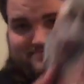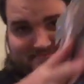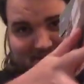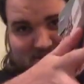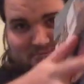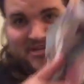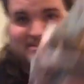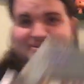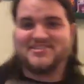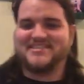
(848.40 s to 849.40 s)
here's a big
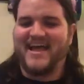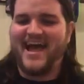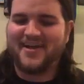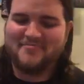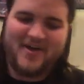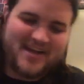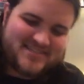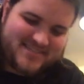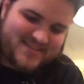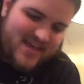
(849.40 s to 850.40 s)
old stack of
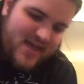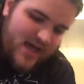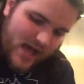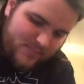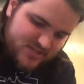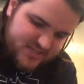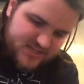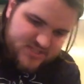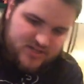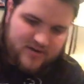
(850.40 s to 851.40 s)
boxes. I'm just going
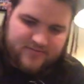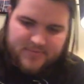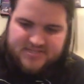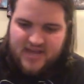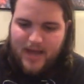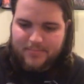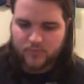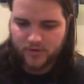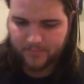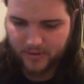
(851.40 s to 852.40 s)
to start from the top and
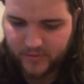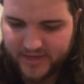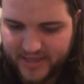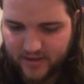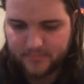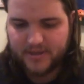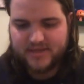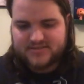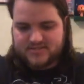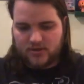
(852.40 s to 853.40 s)
work my way down,
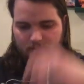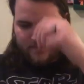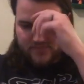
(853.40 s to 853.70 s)
man. So